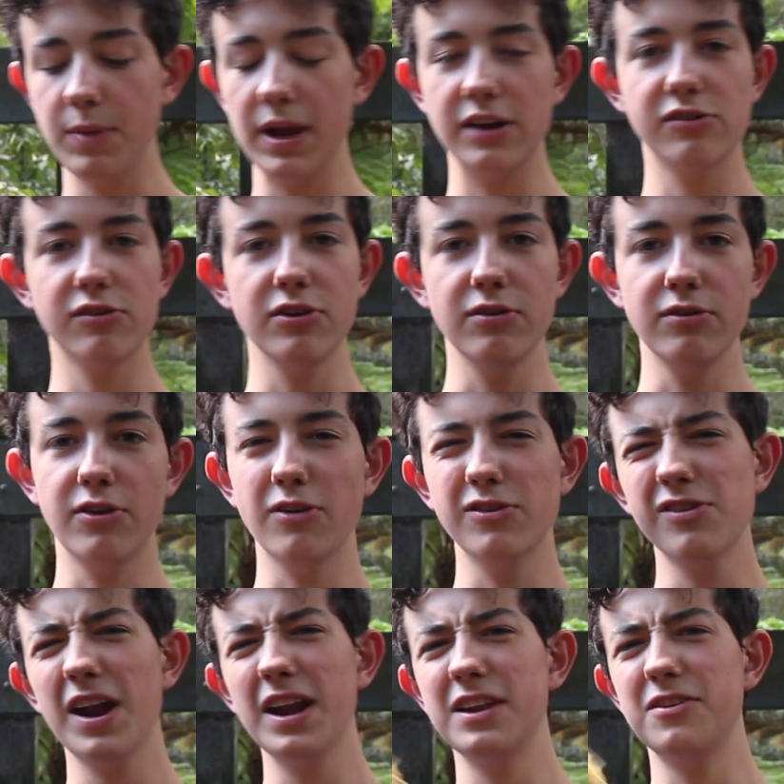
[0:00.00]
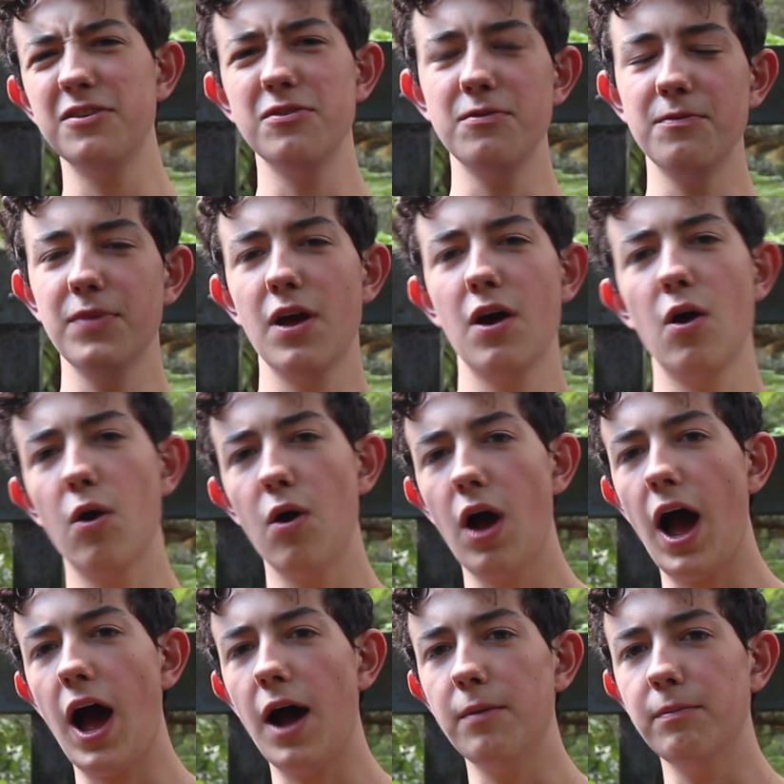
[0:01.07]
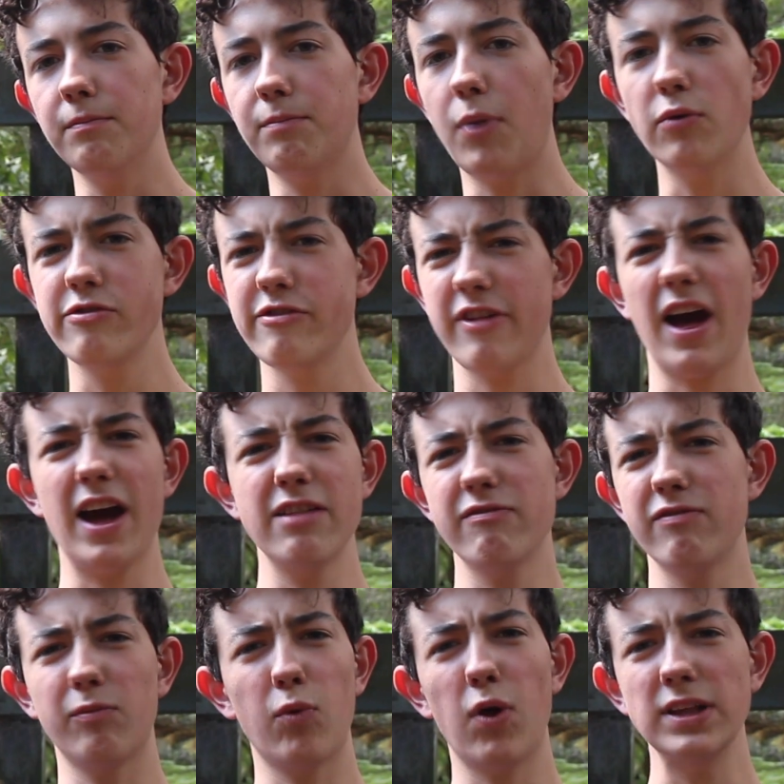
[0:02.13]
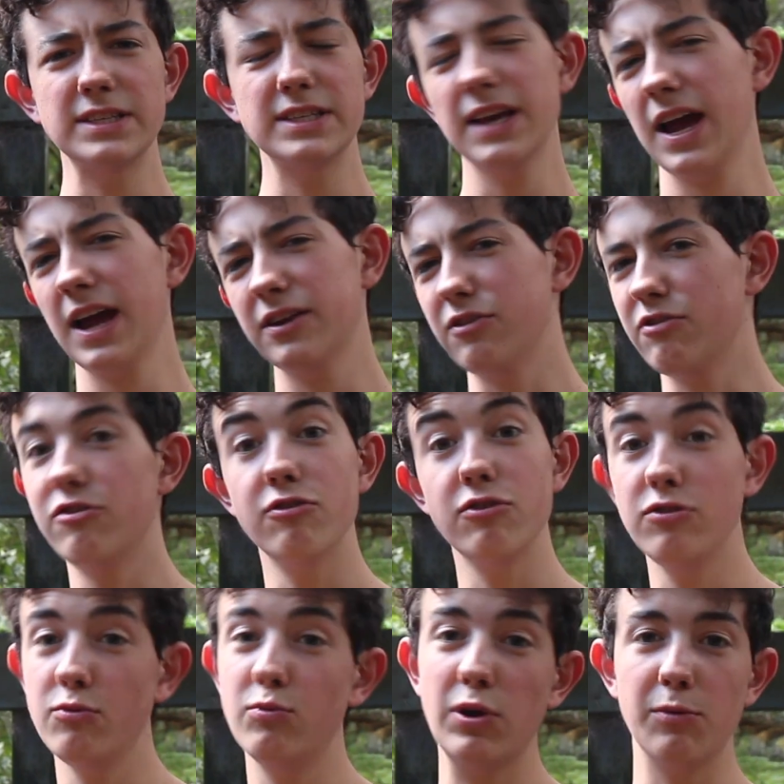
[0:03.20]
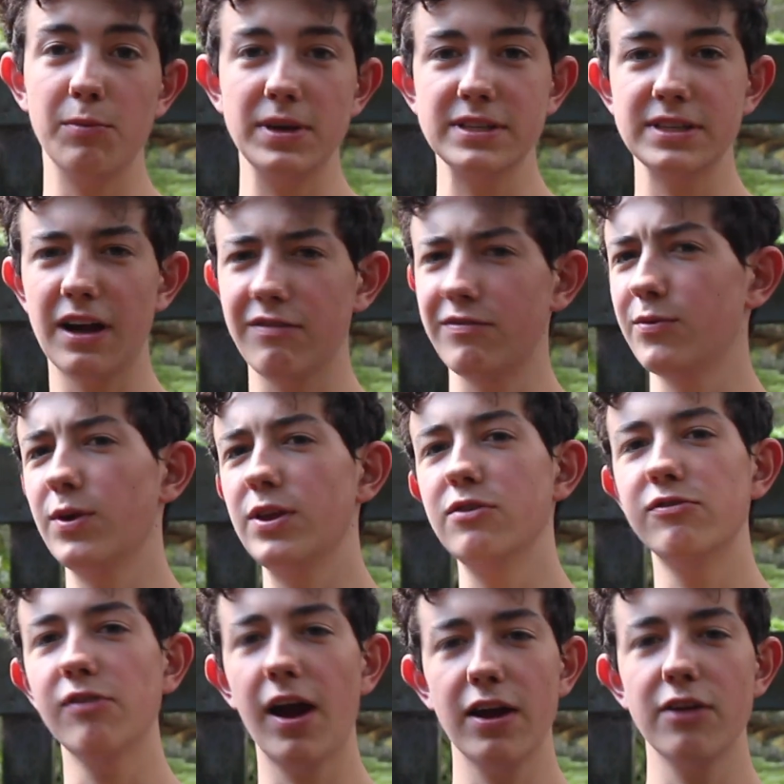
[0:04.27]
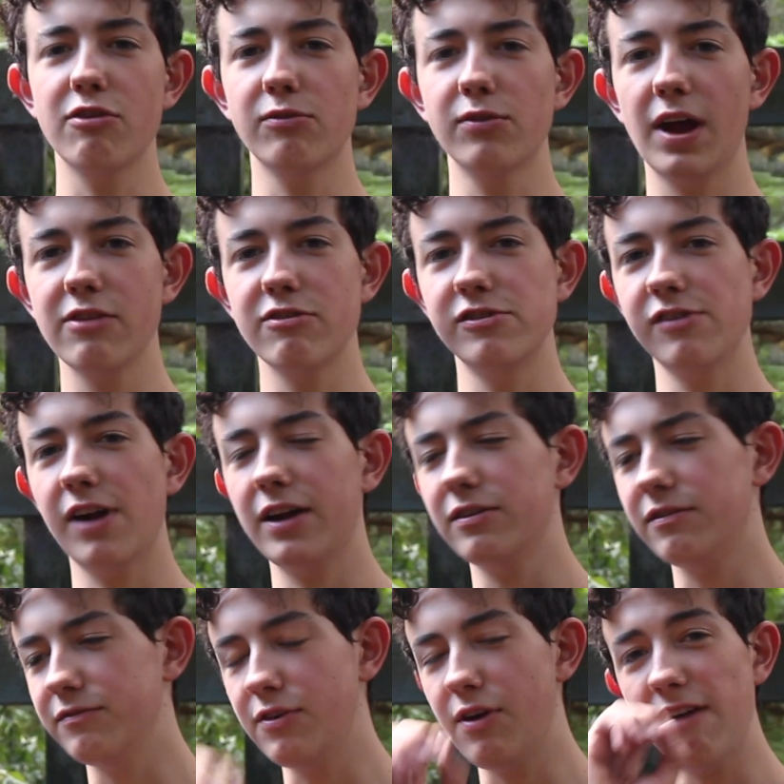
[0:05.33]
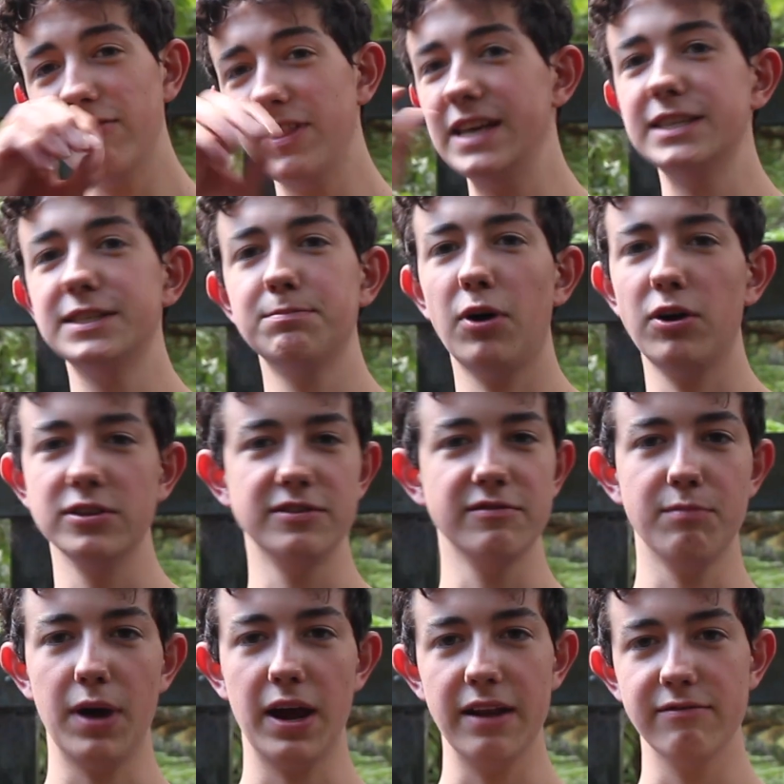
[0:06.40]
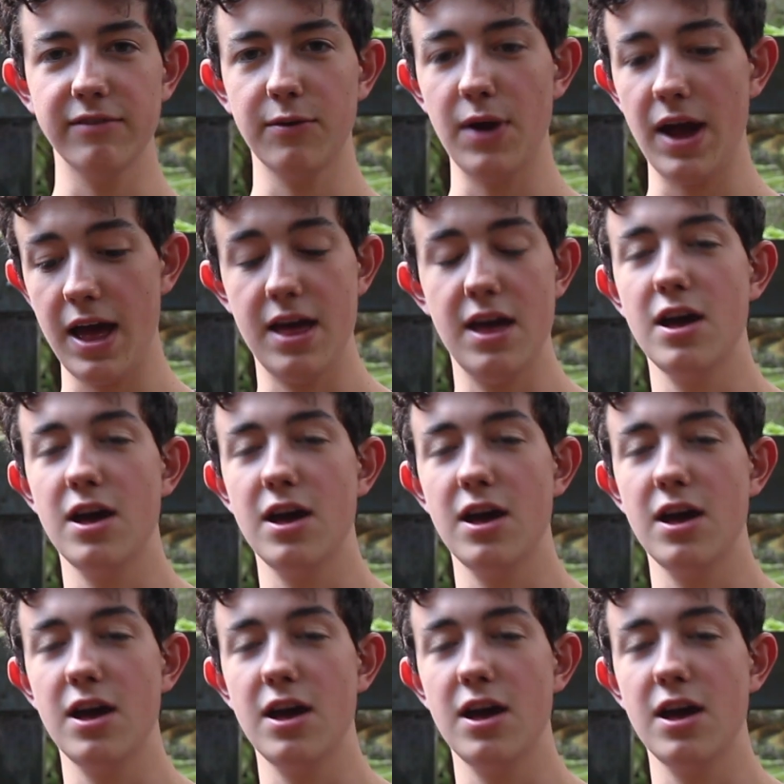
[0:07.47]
Make sure you don't try to do both sides from one side, because you will miss stuff, and when it's all nice and dried off, you have these spots of mud everywhere.